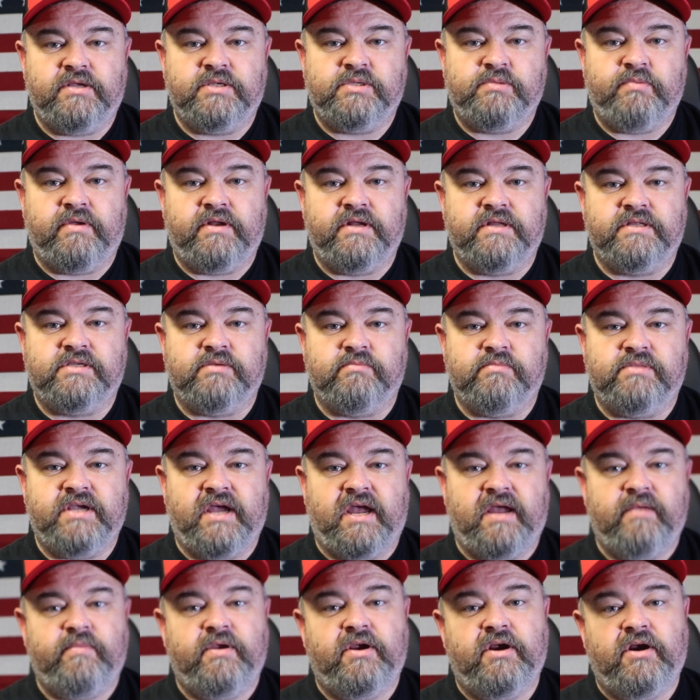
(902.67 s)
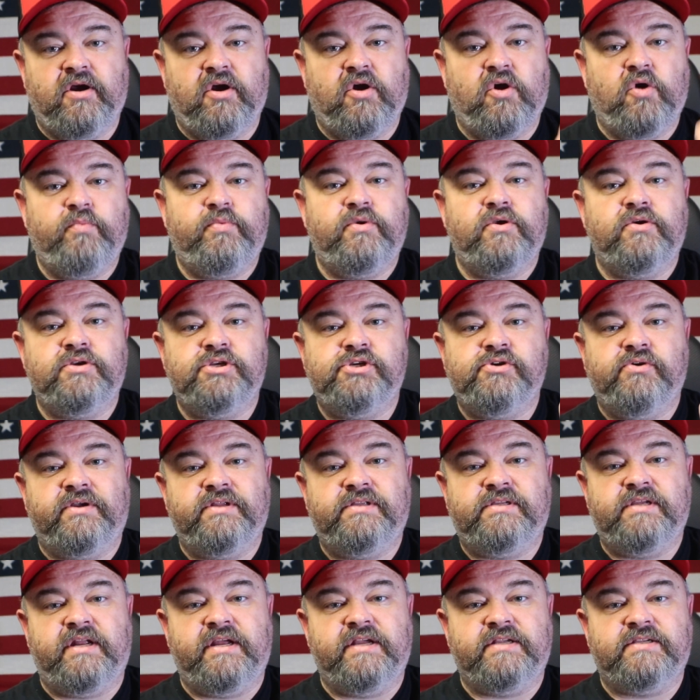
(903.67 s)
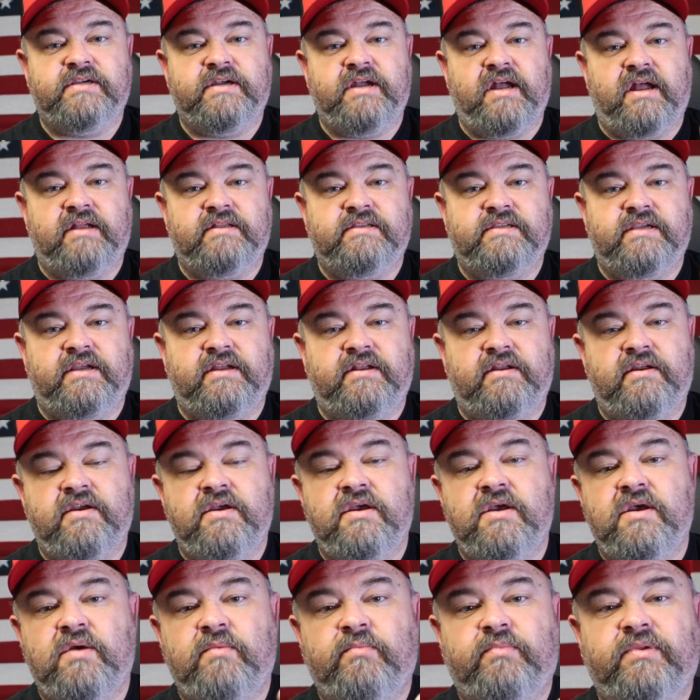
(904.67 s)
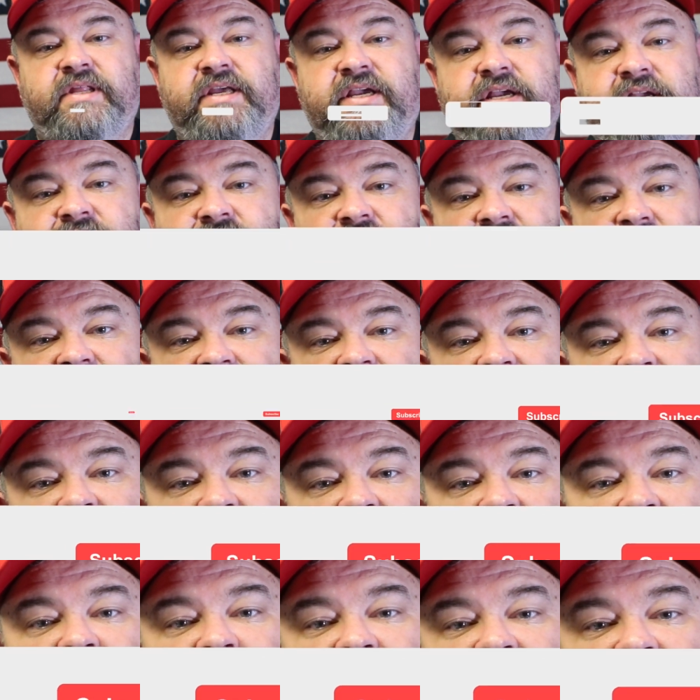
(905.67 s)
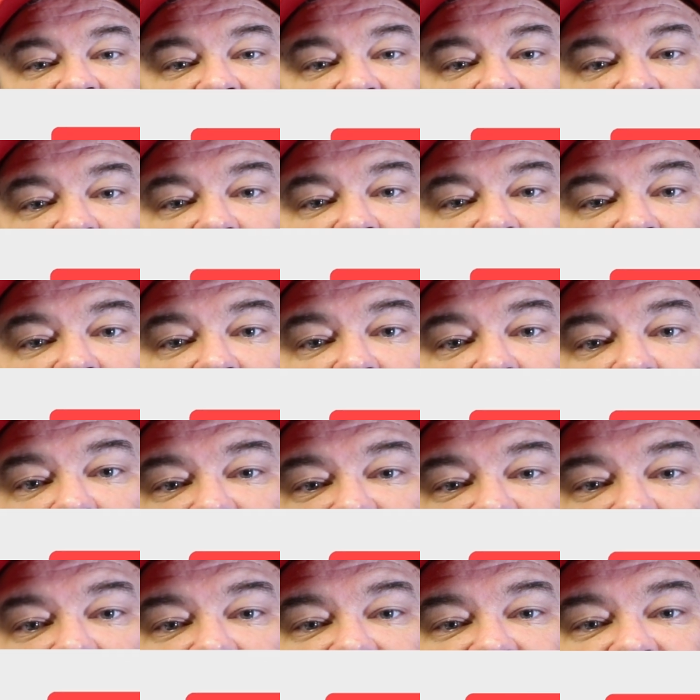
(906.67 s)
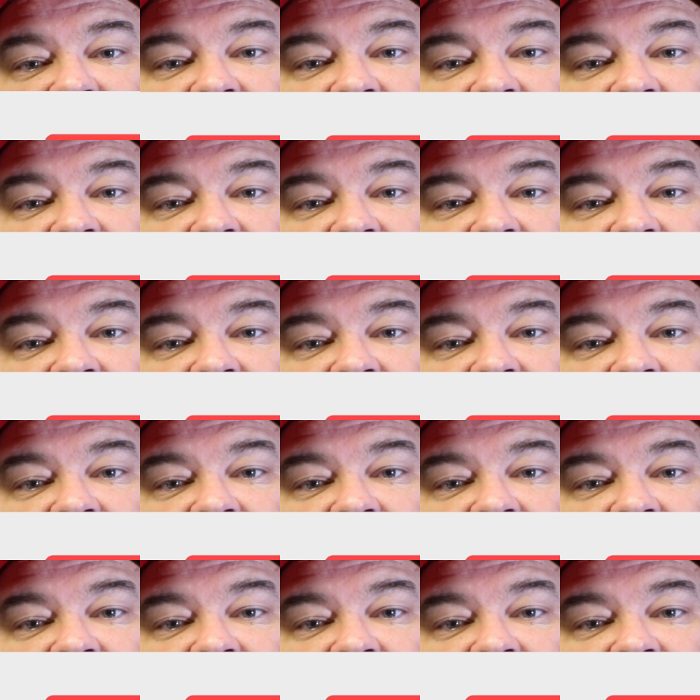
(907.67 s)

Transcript: you spending some time here. Hope you enjoyed today's content. Please leave a comment down below, as well as